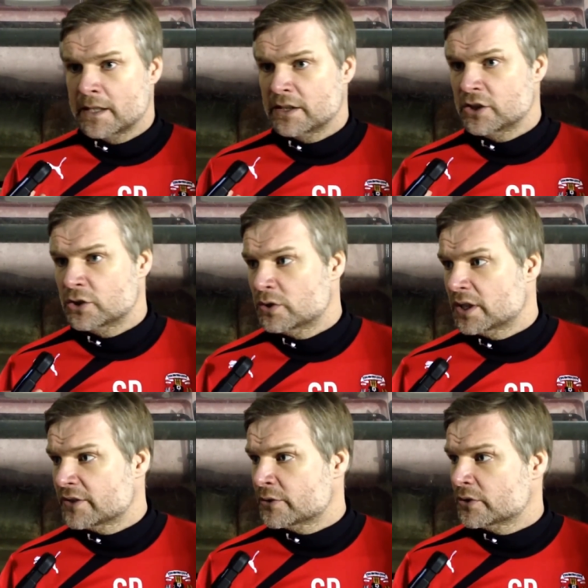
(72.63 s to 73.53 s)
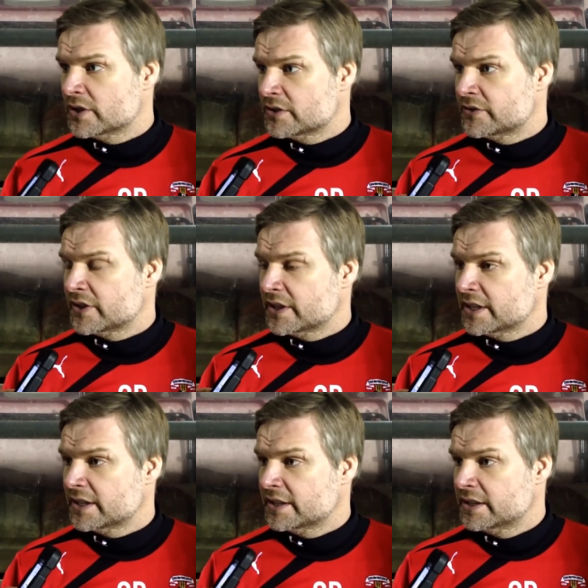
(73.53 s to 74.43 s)
You know, I thought that uh,
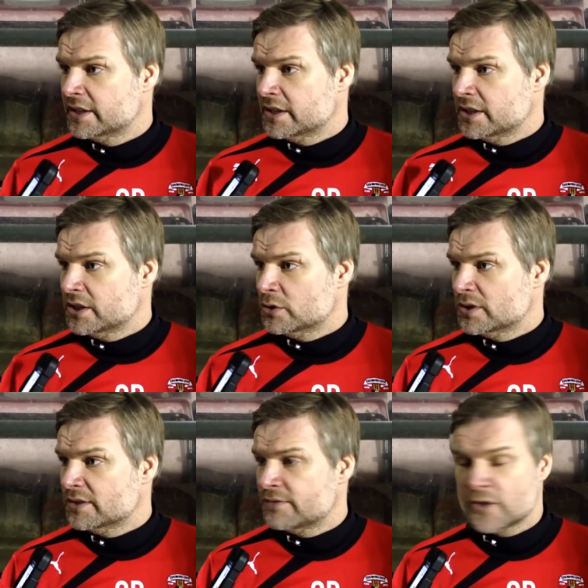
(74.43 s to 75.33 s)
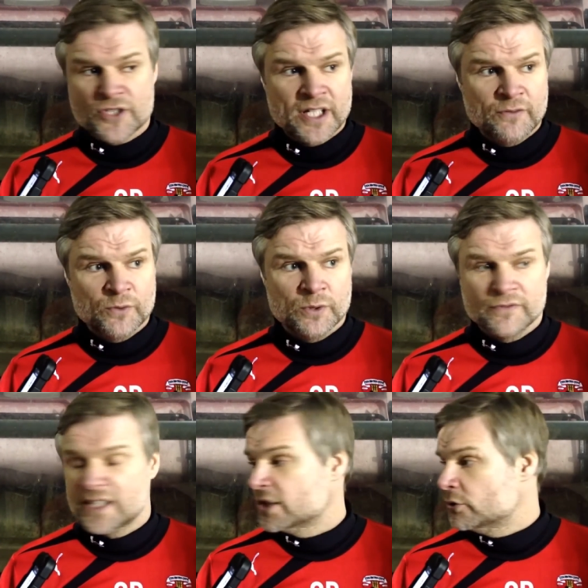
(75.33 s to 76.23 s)
you know in the first half we were
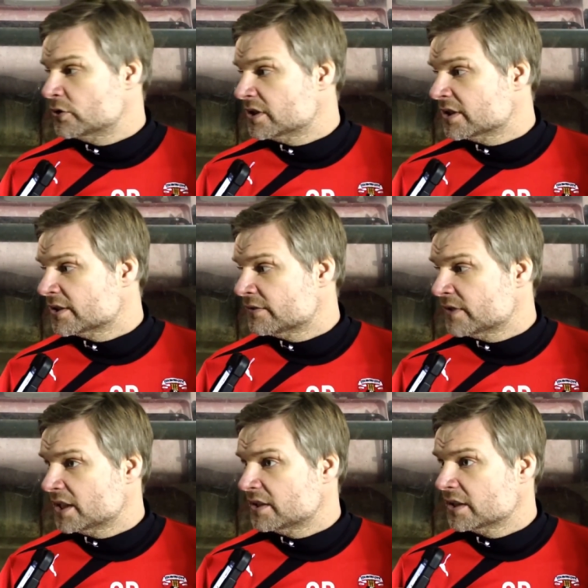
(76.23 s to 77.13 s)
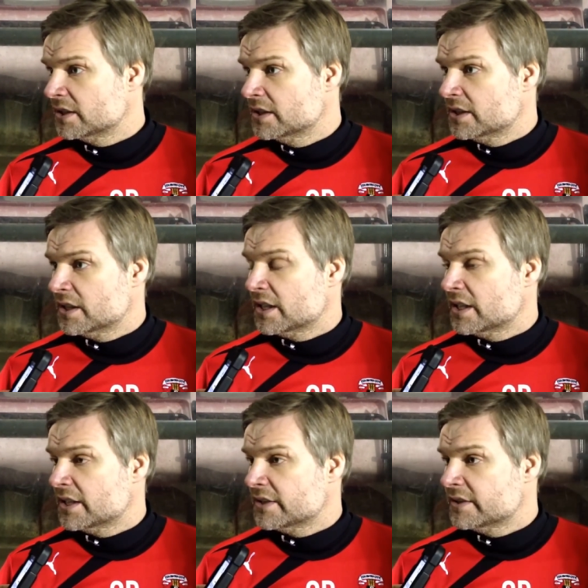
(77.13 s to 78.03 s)
very good in our defending,
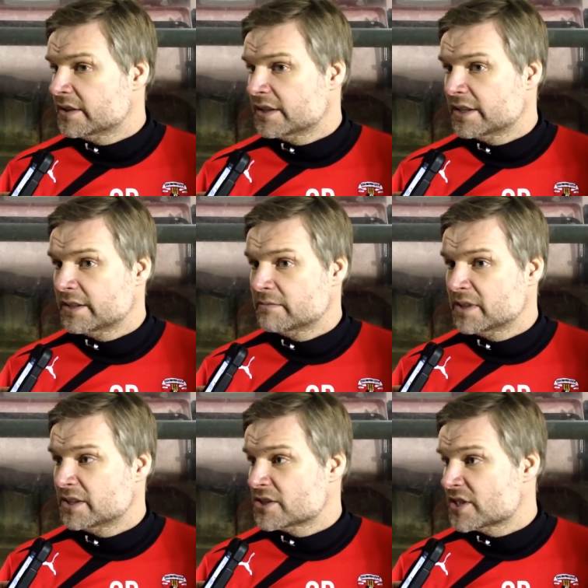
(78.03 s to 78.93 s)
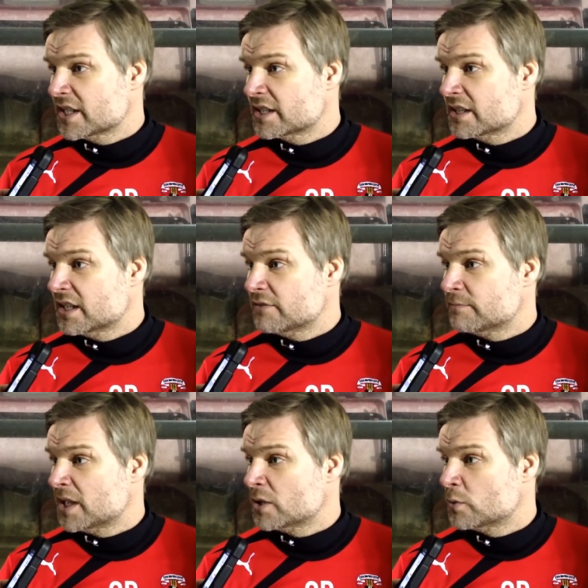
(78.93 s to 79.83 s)
and um, in the second half,
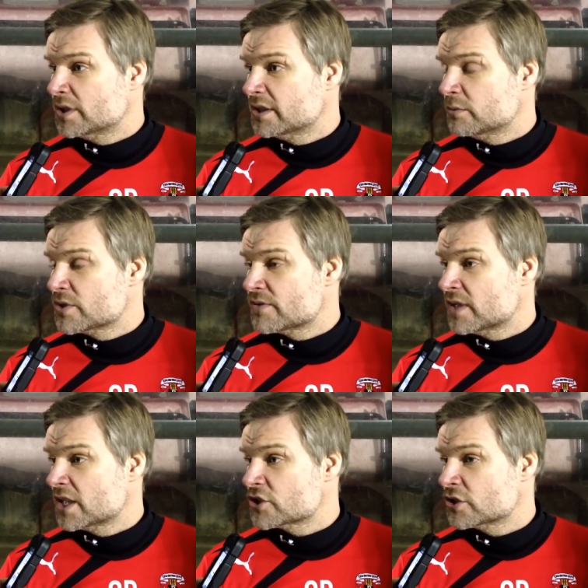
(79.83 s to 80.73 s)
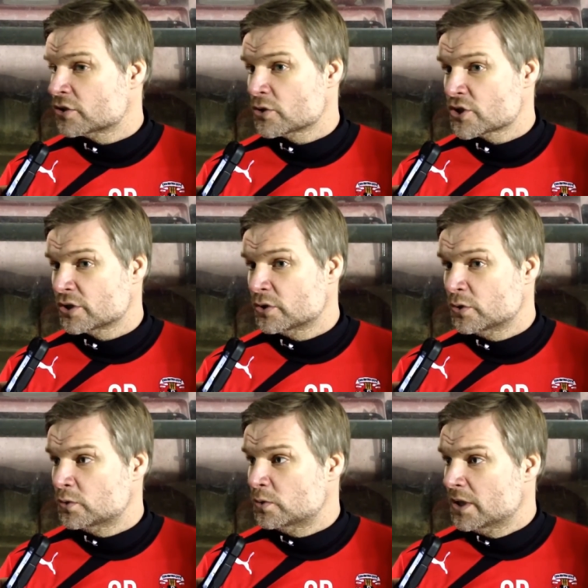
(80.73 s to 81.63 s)
bar one that was flashed across the
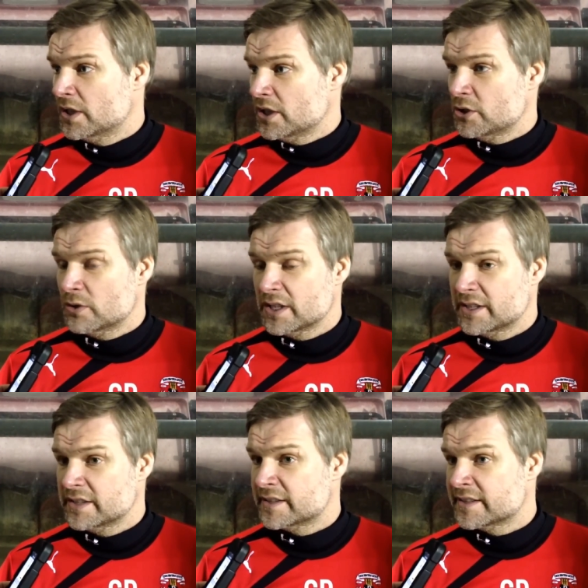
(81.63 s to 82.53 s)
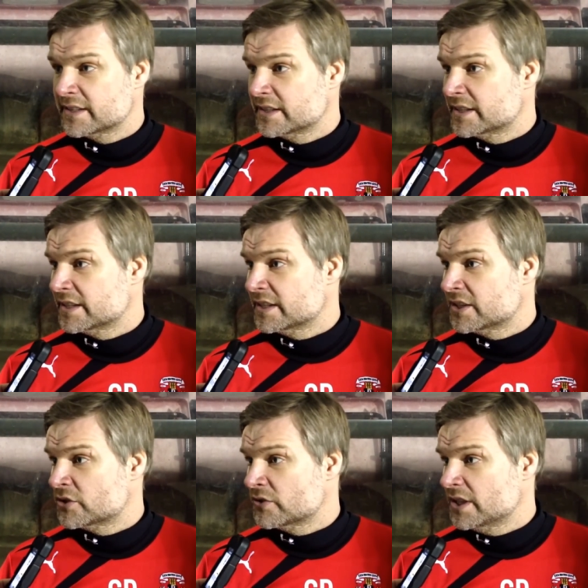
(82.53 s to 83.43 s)
goal, you know, I didn't think that they
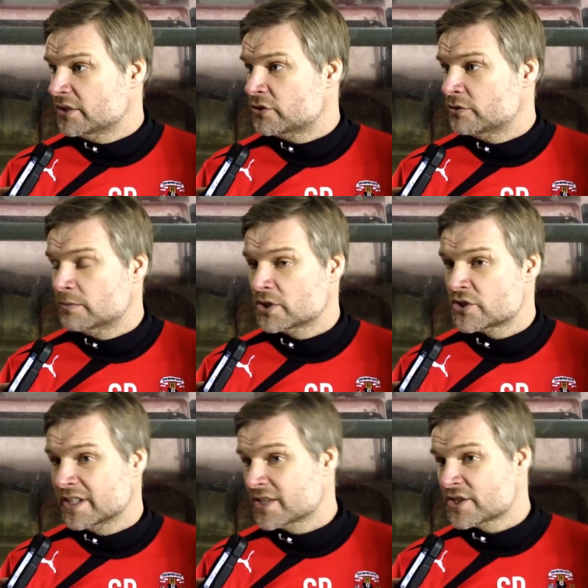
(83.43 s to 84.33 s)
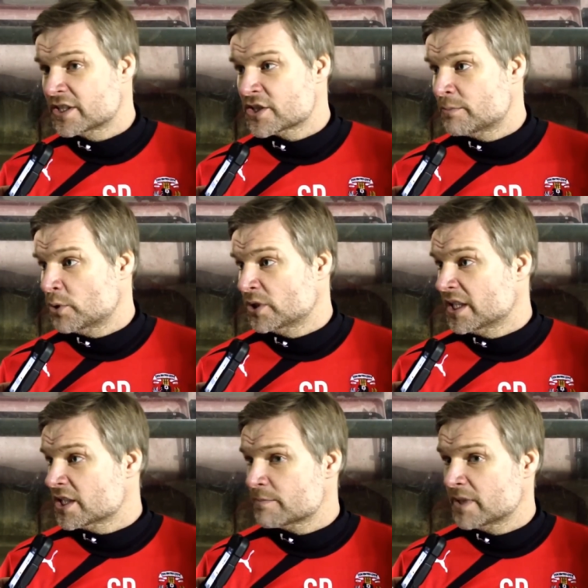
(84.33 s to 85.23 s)
created too much, and that's a disappointing
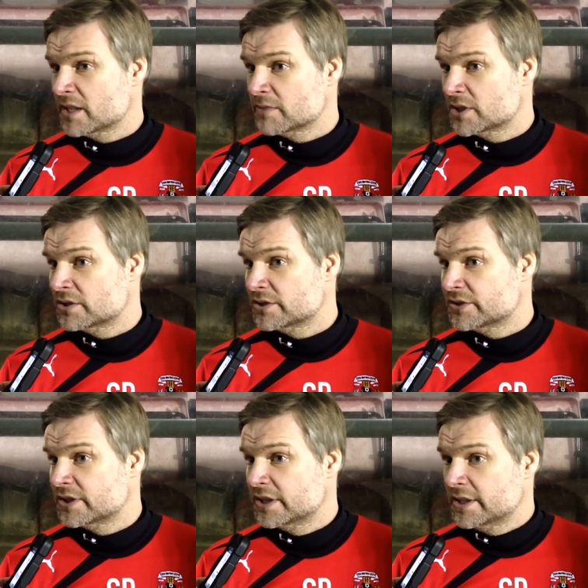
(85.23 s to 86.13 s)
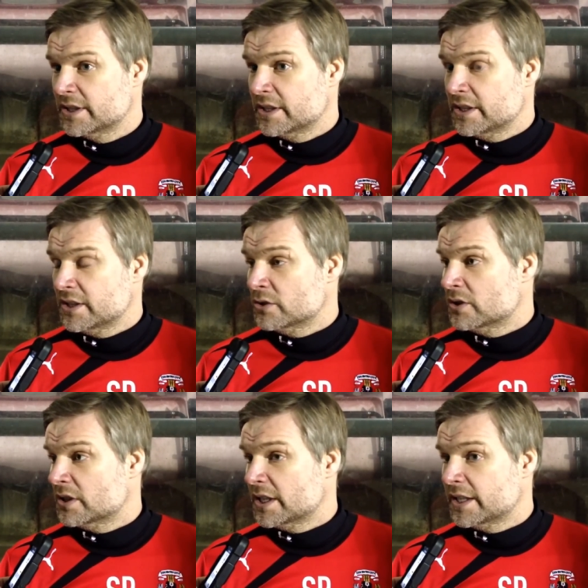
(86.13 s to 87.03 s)
aspect because you
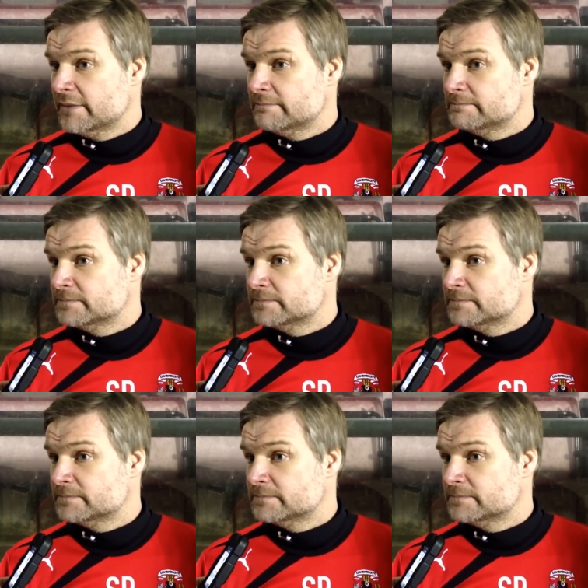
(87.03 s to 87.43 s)
know um,